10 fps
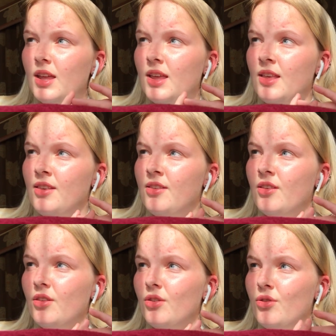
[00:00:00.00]
is
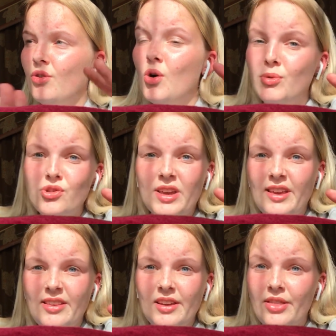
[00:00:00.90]
so much
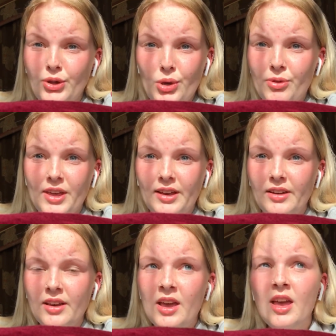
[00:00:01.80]
easier than you
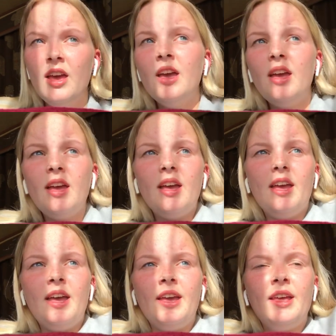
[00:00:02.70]
think.
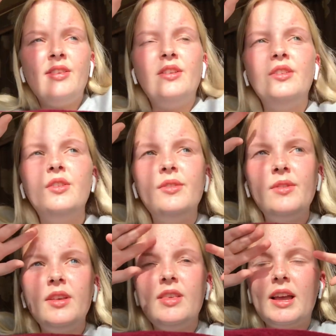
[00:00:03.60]
It isn't,
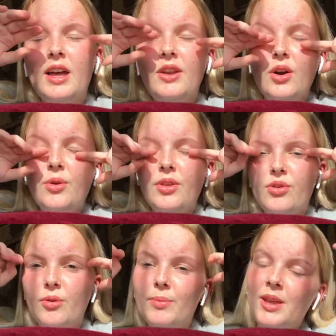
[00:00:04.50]
it's like, I know that
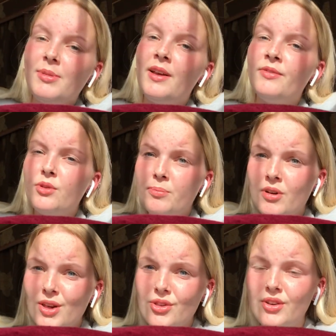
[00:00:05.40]
some people have
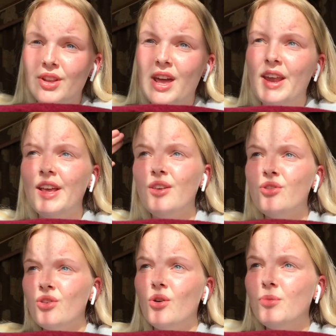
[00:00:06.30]
depression and it is
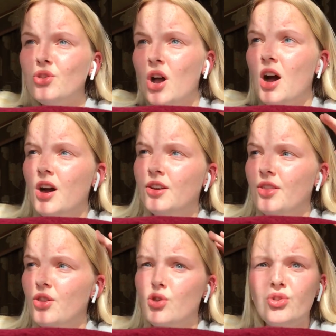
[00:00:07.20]
so much harder
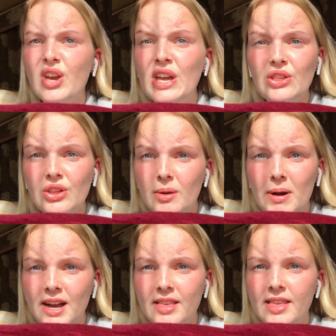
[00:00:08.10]
than just changing your
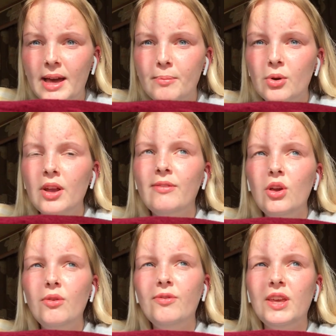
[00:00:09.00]
mindset. But if
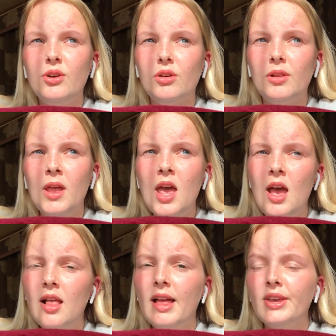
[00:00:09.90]
you feel
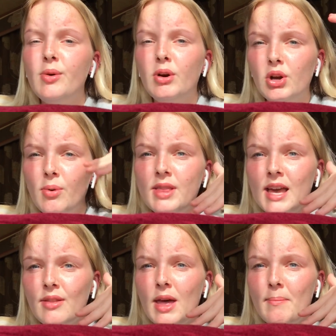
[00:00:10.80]
like you are going
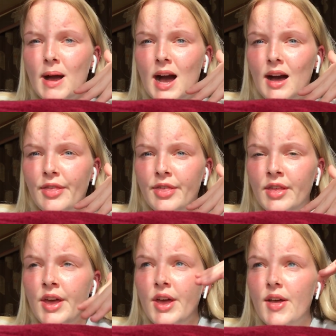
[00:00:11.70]
down that path
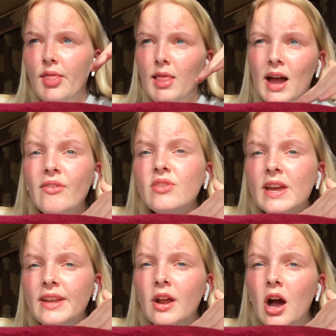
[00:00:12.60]
and life's
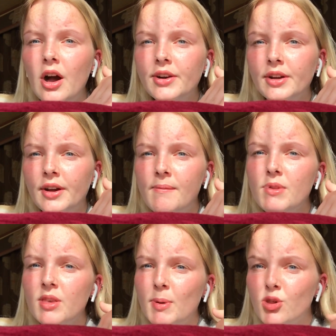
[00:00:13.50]
getting harder,
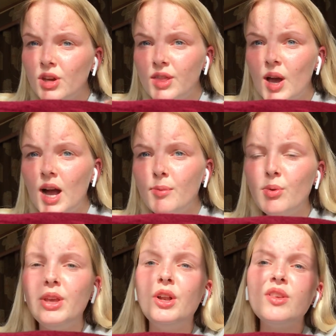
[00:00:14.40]
especially in times
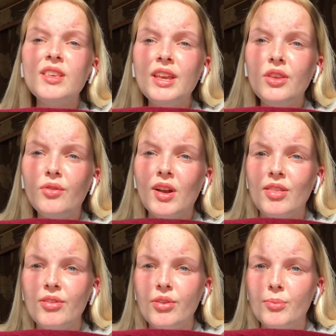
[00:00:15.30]
where you're not seeing your
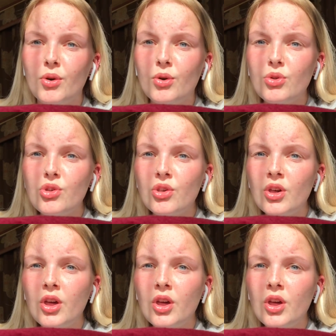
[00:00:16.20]
friends as much,